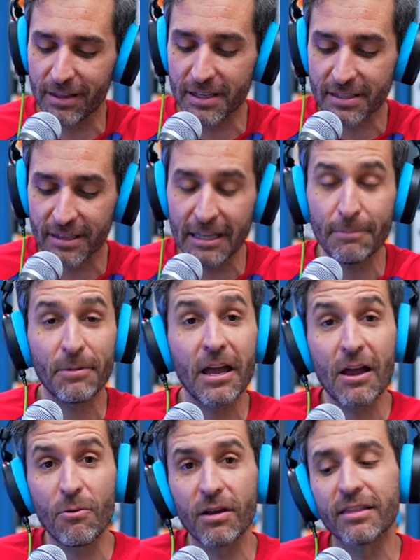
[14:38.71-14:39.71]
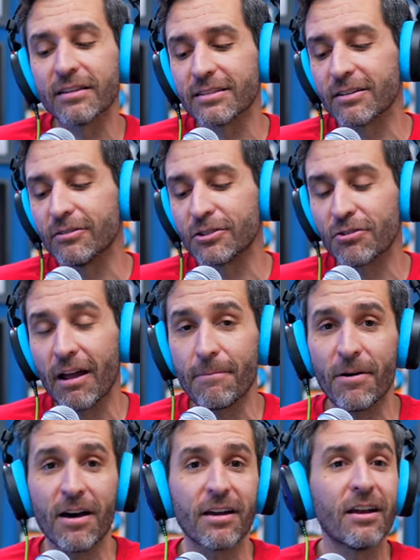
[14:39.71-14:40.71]
this clip, with this little
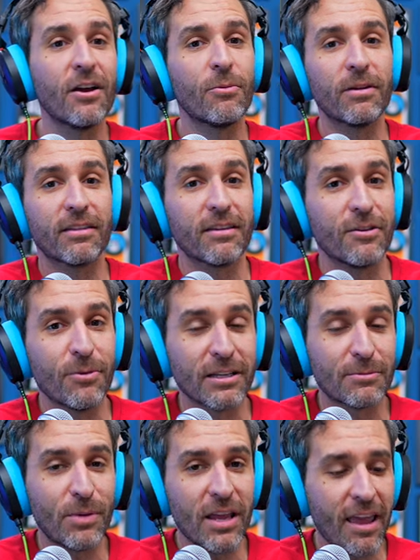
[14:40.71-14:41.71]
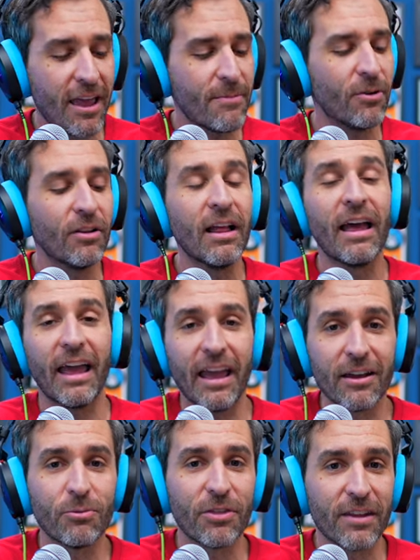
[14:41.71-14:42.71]
tripod, with a USB cable,
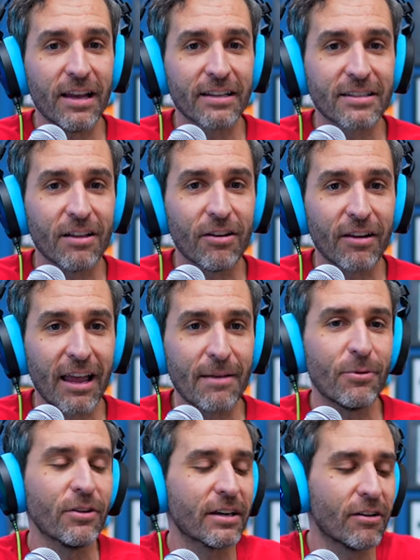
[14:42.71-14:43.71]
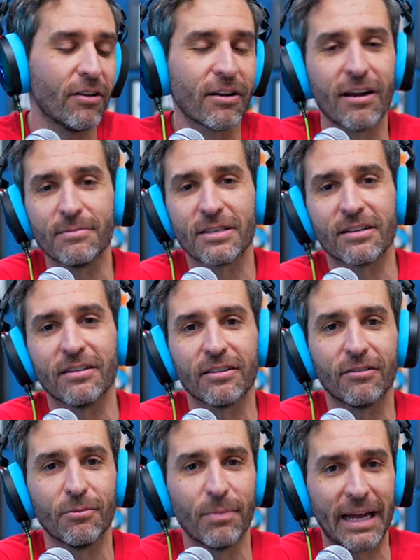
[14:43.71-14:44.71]
and with an XLR cable, and it all comes in a
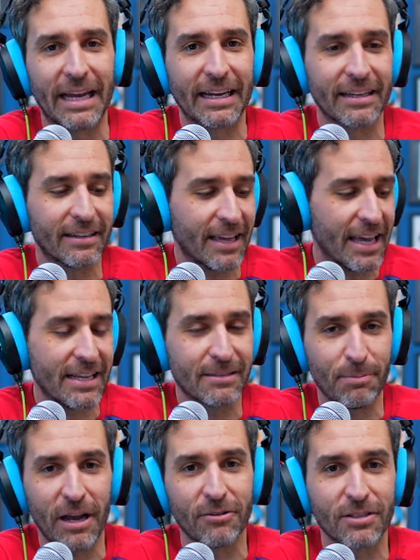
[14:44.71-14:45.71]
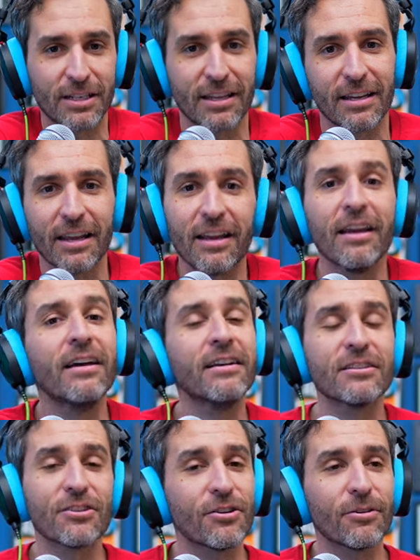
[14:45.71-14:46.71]
little bag, case, pouch thingy.
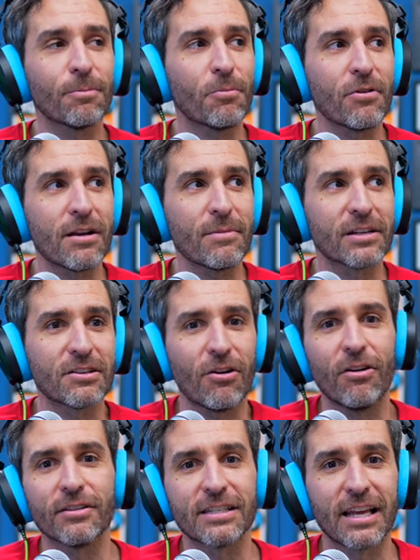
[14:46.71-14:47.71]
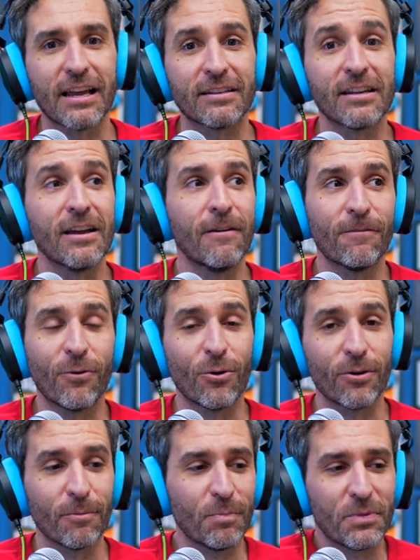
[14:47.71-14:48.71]
So you're pretty much all set
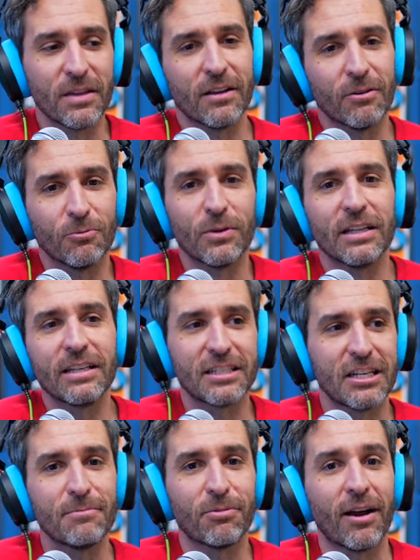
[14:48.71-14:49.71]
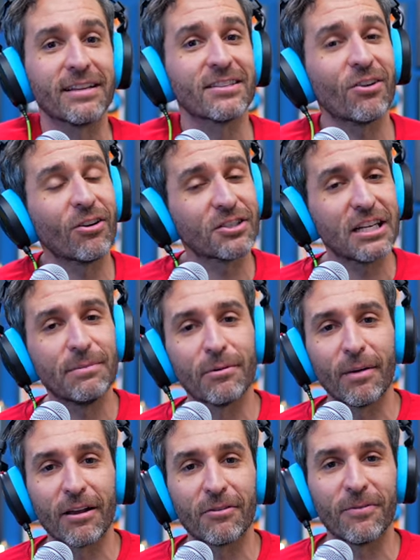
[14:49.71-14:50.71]
for a really cheap price. There are cheaper
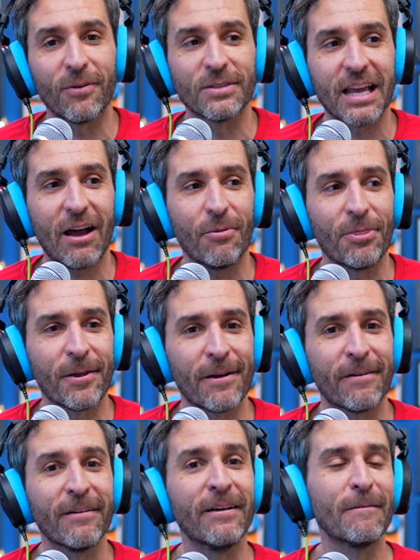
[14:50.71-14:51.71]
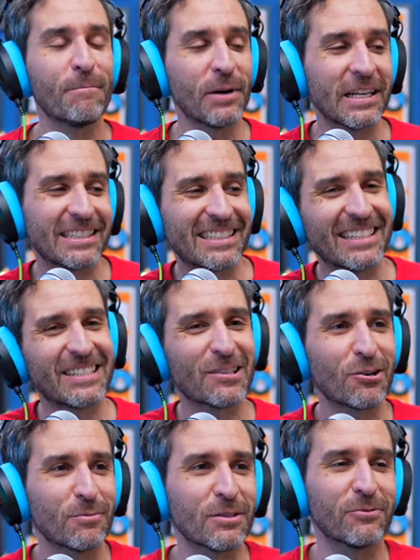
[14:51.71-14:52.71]
microphones out there, but in
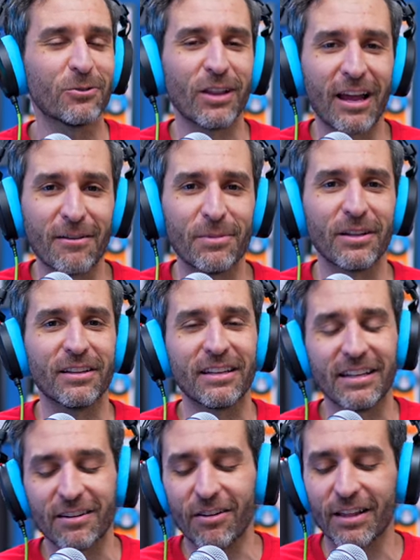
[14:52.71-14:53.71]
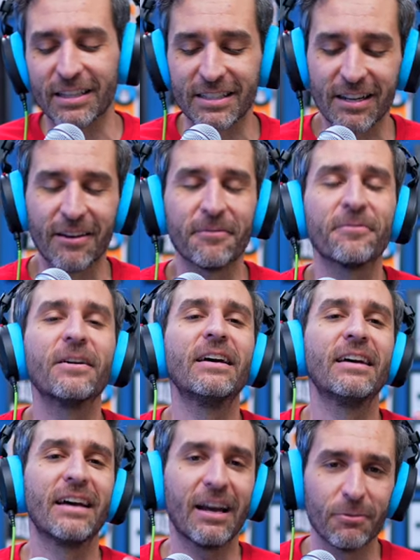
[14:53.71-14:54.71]
terms of reliability and all that stuff,
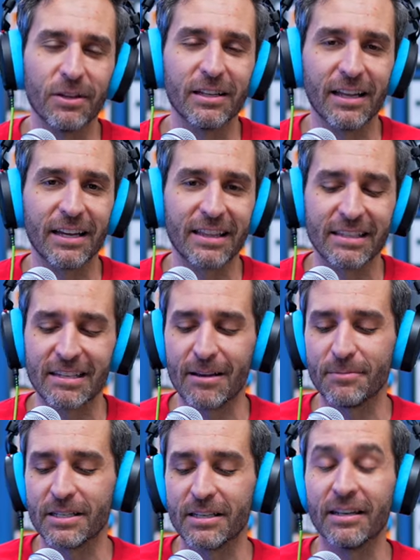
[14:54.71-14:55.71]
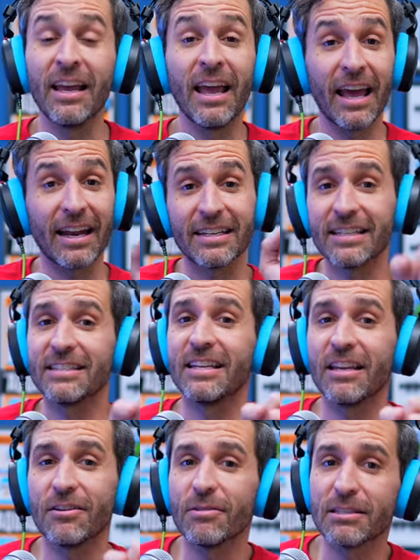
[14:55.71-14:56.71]
I really like the Samson, and I did
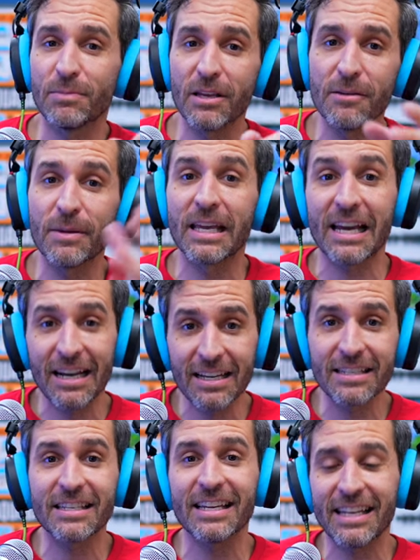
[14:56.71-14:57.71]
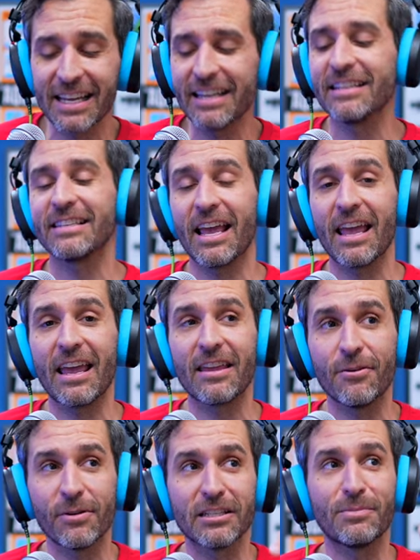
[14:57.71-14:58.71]
say USB because it is
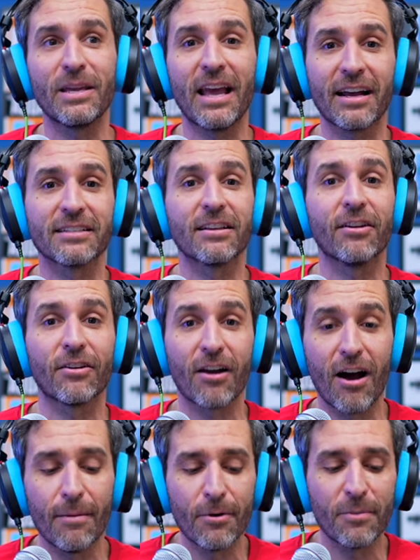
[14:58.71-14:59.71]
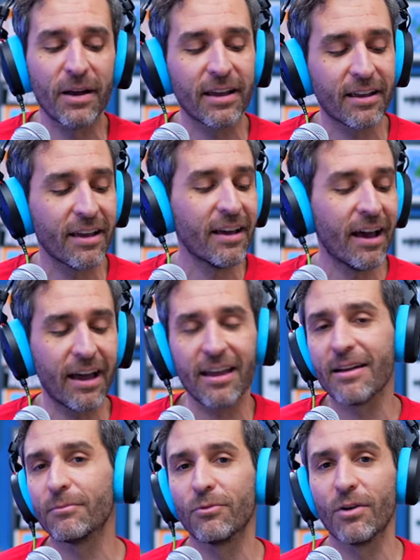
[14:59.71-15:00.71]
a USB XLR combo mic. I am